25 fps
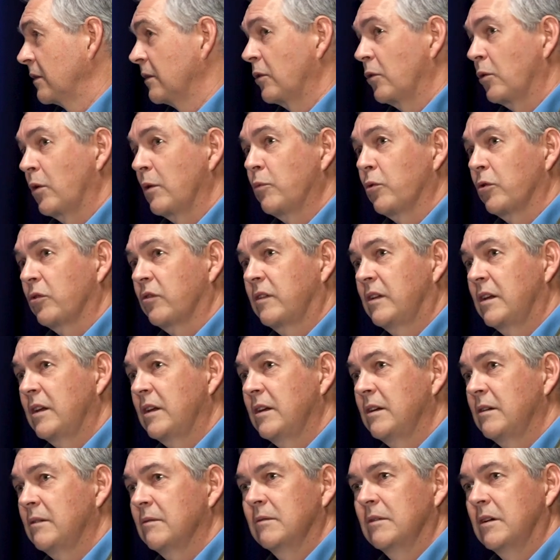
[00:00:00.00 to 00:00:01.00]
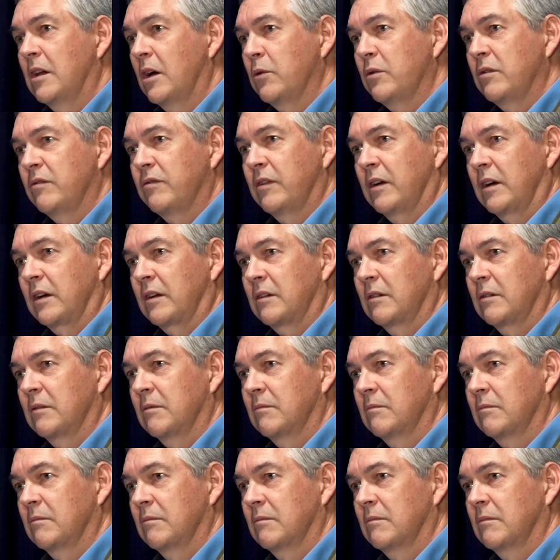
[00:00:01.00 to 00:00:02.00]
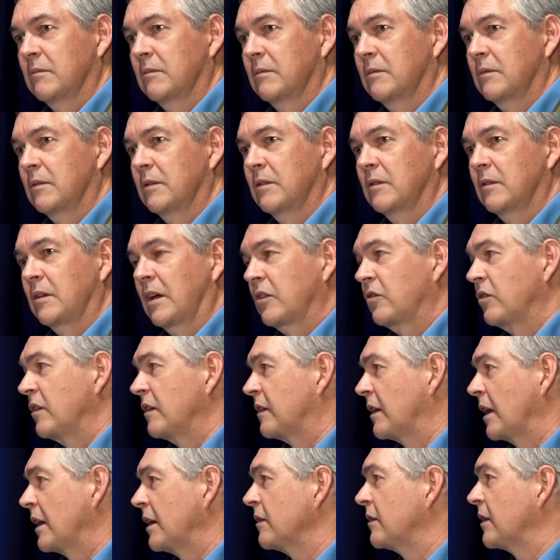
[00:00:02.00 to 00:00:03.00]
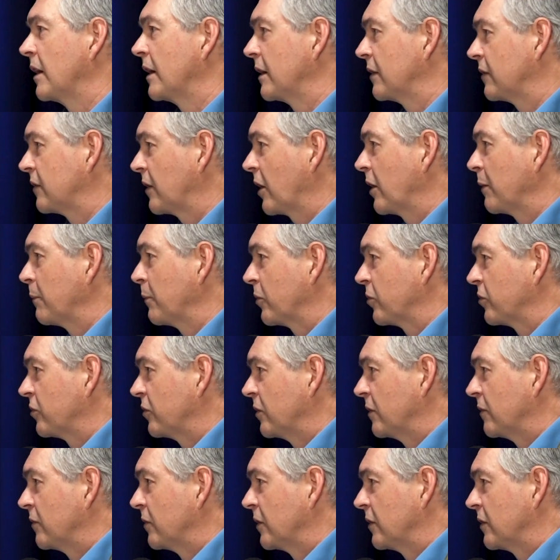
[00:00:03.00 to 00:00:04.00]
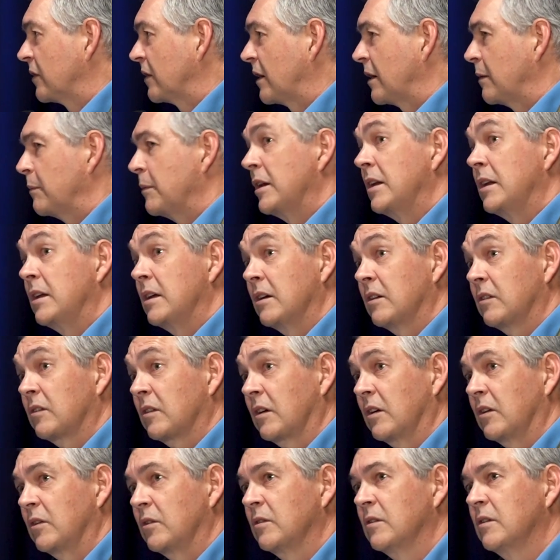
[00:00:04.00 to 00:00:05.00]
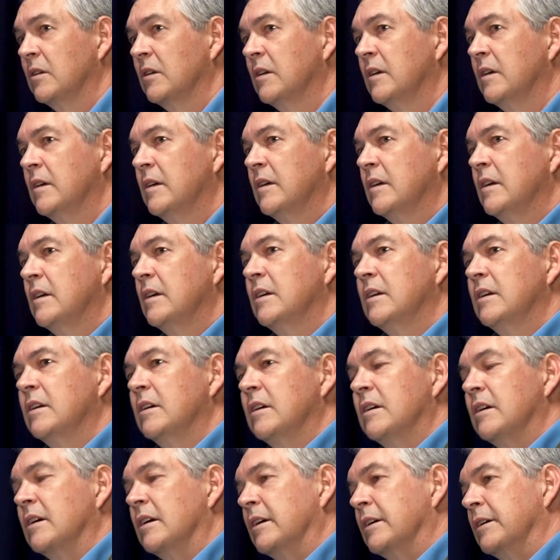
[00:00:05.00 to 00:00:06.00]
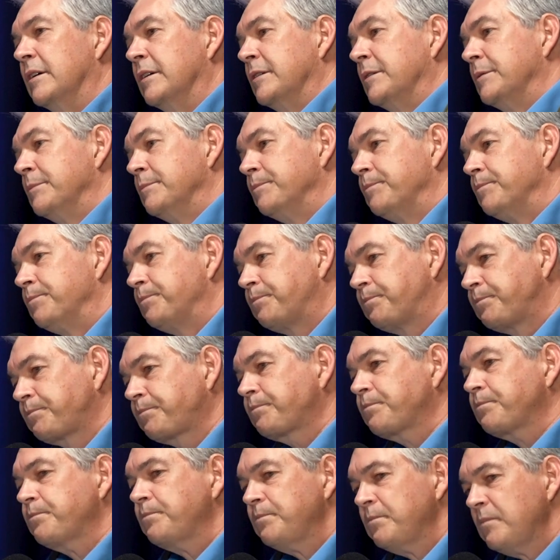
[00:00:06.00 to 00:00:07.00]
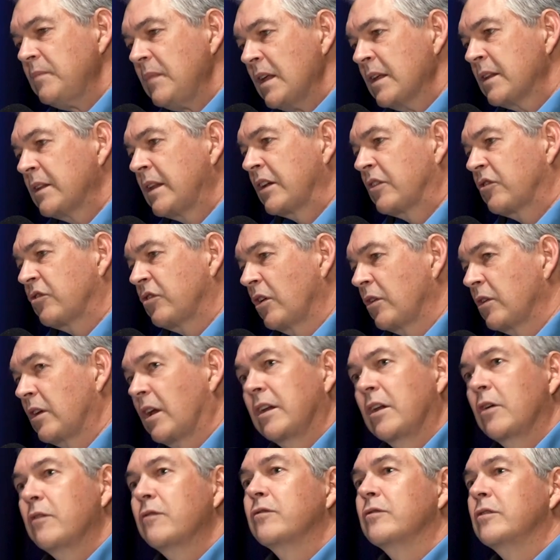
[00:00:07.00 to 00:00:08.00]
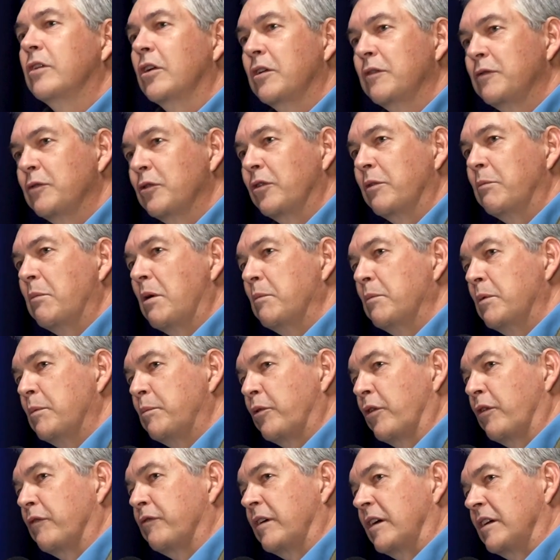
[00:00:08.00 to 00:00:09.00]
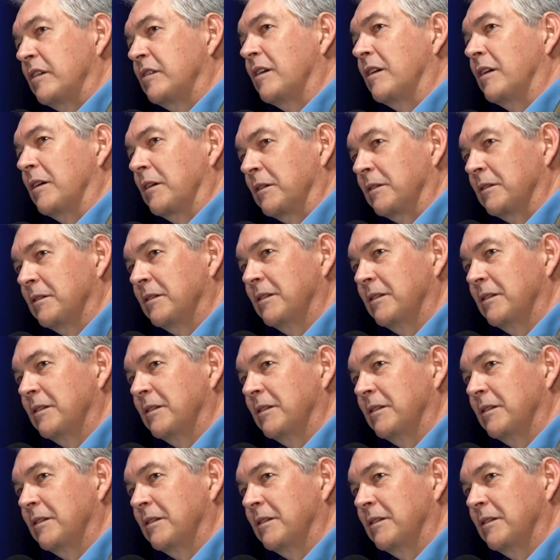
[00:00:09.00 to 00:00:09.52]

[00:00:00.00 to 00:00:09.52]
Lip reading: Rooibos tea, no effect. There's actually studies done at Stellenbosch University many years ago that showed, I don't know if you remember Prof. Hesseling